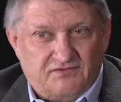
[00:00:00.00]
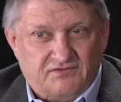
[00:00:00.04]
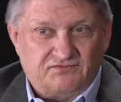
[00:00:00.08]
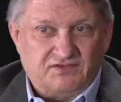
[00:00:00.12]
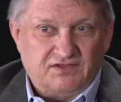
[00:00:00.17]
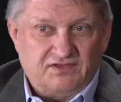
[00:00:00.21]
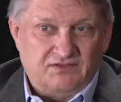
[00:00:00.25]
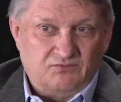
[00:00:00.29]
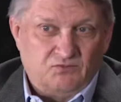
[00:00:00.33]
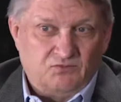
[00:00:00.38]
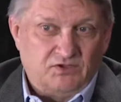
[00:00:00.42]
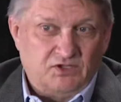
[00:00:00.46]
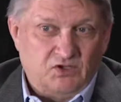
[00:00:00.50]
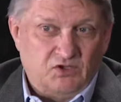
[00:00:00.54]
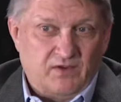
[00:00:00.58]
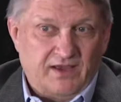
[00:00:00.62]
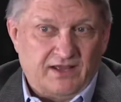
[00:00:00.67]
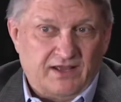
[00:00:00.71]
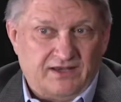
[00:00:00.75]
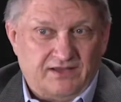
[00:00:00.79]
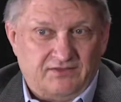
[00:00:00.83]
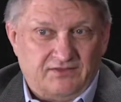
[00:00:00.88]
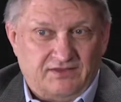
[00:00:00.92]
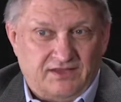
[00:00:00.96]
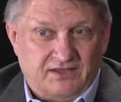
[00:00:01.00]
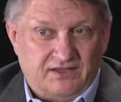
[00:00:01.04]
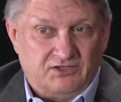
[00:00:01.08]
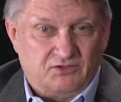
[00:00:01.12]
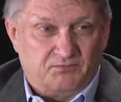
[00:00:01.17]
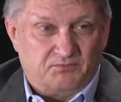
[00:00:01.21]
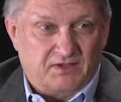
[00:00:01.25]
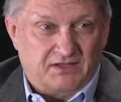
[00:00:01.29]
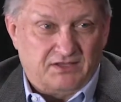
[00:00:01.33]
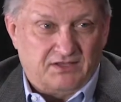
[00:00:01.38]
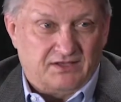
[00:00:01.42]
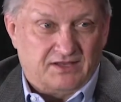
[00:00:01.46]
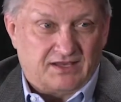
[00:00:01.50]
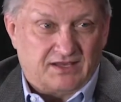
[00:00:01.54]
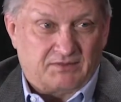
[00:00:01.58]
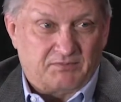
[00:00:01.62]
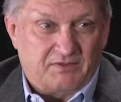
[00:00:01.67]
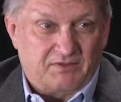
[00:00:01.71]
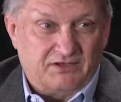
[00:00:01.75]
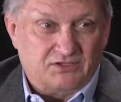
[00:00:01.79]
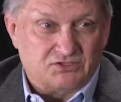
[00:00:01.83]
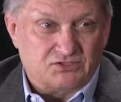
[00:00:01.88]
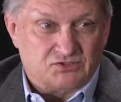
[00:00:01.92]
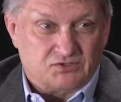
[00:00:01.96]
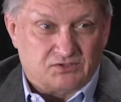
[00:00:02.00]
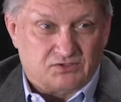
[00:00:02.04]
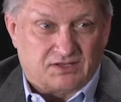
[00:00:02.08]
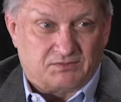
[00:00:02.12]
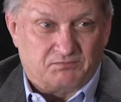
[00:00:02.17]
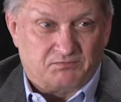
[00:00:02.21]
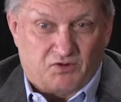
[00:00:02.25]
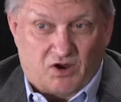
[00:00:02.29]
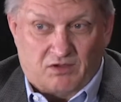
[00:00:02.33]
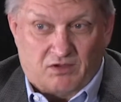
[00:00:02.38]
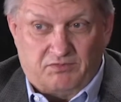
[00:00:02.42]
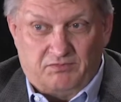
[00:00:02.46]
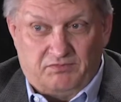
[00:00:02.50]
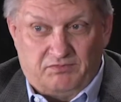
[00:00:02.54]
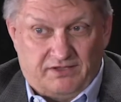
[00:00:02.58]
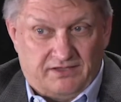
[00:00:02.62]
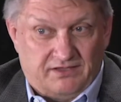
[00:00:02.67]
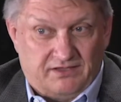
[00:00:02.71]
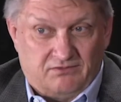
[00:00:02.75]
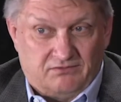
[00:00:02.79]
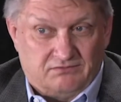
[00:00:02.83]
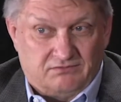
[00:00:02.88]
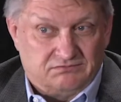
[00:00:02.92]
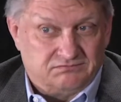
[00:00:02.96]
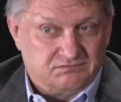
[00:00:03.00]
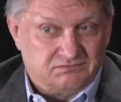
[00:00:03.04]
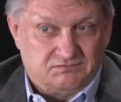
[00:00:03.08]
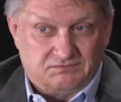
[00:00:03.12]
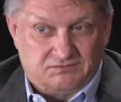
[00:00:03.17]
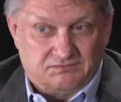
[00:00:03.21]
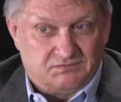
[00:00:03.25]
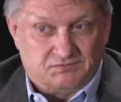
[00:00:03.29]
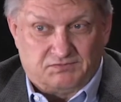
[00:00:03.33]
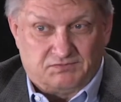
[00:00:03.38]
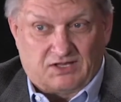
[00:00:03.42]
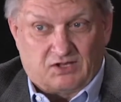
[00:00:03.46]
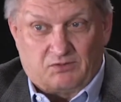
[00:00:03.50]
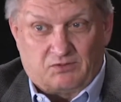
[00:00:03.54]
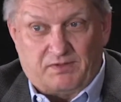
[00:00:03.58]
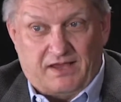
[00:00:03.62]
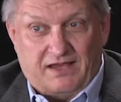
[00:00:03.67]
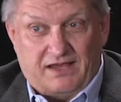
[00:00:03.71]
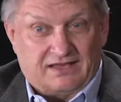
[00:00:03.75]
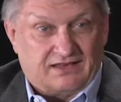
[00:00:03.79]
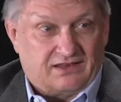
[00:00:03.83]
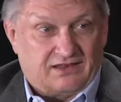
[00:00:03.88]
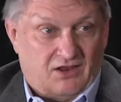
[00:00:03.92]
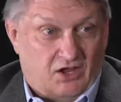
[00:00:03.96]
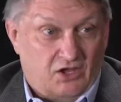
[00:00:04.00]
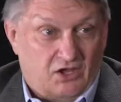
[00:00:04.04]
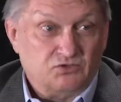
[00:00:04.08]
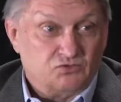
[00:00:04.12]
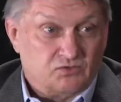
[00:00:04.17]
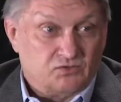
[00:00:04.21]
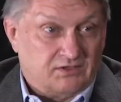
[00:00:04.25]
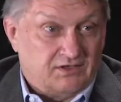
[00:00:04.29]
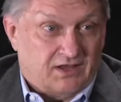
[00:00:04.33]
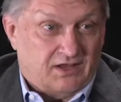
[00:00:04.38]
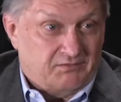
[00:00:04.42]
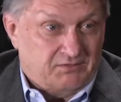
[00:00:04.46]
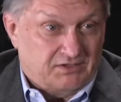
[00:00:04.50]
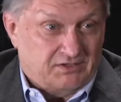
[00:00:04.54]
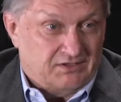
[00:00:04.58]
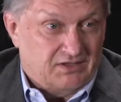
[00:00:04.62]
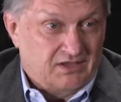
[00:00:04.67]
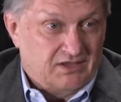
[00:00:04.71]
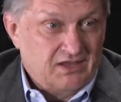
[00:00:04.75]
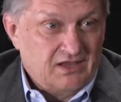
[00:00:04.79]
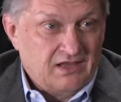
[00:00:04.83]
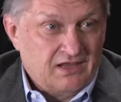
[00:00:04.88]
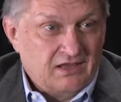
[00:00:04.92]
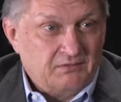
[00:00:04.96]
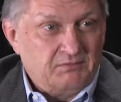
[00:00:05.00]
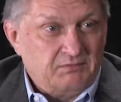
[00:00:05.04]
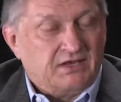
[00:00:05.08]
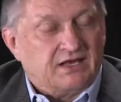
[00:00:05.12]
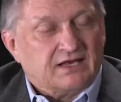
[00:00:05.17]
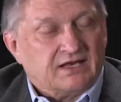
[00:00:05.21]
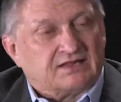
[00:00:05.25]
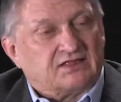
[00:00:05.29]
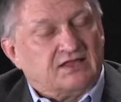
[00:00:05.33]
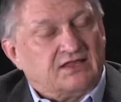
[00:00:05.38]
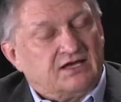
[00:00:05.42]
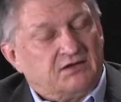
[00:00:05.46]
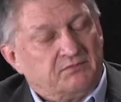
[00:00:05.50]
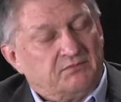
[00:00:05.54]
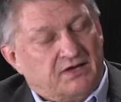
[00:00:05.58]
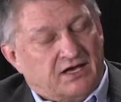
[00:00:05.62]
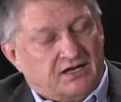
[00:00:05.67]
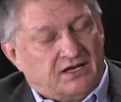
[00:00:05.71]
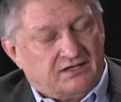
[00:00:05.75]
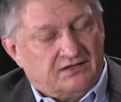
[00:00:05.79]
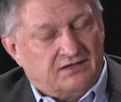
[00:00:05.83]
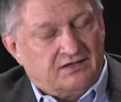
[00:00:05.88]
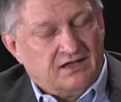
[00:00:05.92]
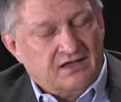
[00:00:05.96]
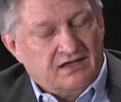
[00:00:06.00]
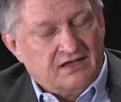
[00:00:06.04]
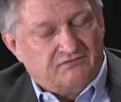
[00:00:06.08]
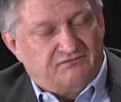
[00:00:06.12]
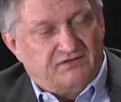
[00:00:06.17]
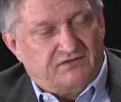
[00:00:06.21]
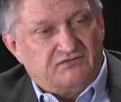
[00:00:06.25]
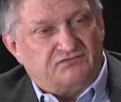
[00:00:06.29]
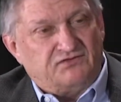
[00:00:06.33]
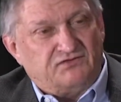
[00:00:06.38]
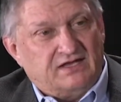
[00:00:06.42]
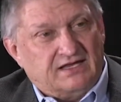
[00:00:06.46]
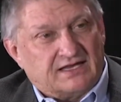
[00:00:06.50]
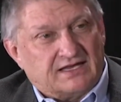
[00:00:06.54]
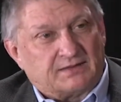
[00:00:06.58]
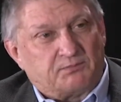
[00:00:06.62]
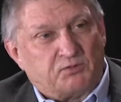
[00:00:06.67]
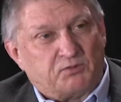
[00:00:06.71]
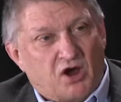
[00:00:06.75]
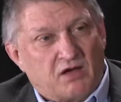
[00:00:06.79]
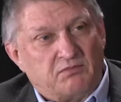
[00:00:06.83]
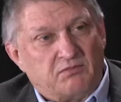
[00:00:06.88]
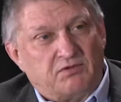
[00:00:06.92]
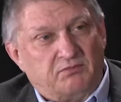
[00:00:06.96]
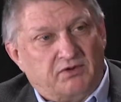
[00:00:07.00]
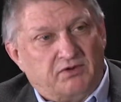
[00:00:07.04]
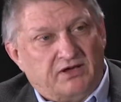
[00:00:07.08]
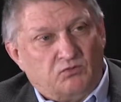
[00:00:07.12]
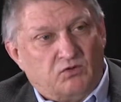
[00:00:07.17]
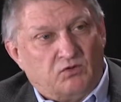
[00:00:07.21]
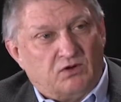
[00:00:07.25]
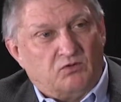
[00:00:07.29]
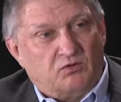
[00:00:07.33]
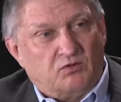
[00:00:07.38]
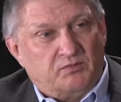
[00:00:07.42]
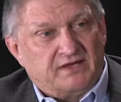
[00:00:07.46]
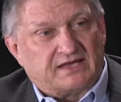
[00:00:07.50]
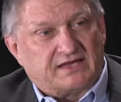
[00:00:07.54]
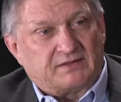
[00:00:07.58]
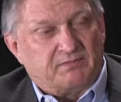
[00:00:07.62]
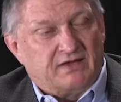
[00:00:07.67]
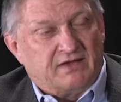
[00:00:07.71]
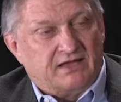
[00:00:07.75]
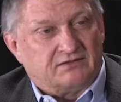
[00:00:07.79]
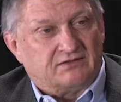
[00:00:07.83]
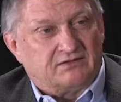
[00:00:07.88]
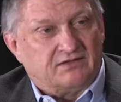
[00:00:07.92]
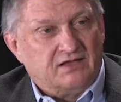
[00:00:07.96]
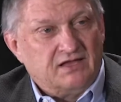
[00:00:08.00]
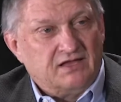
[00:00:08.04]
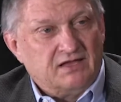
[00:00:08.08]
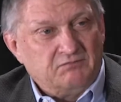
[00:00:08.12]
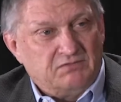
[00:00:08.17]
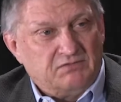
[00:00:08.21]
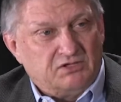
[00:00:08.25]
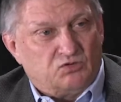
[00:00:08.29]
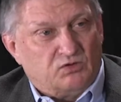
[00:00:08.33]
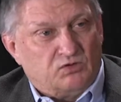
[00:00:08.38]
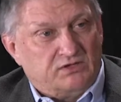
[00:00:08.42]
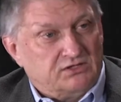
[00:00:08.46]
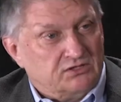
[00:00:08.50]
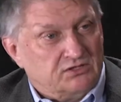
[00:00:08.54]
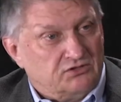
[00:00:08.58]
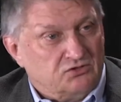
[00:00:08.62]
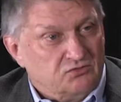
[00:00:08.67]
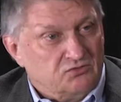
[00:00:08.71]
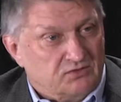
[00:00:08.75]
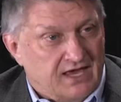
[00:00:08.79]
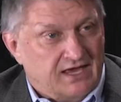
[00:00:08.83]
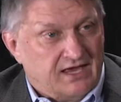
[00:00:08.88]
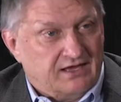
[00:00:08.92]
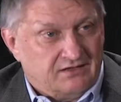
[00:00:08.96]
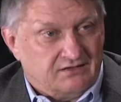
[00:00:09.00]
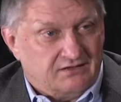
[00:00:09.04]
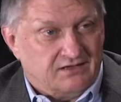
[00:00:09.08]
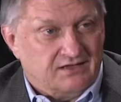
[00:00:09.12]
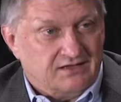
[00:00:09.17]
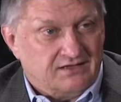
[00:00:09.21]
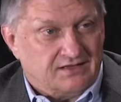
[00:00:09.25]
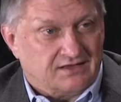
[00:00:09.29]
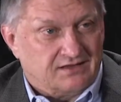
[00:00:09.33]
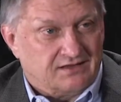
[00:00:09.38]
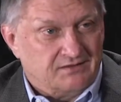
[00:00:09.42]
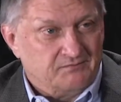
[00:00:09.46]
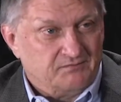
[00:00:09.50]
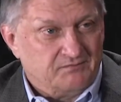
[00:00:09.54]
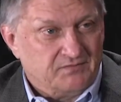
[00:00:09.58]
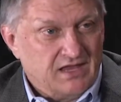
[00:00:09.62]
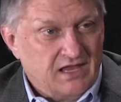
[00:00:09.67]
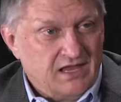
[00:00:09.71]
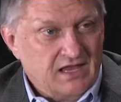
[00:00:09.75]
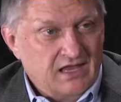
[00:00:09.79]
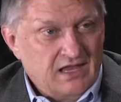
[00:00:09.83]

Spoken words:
50, when you add in the independent expenditures, probably it will surpass the 100. I mean, because think about it. 50 is probably what will be spent between the two candidates.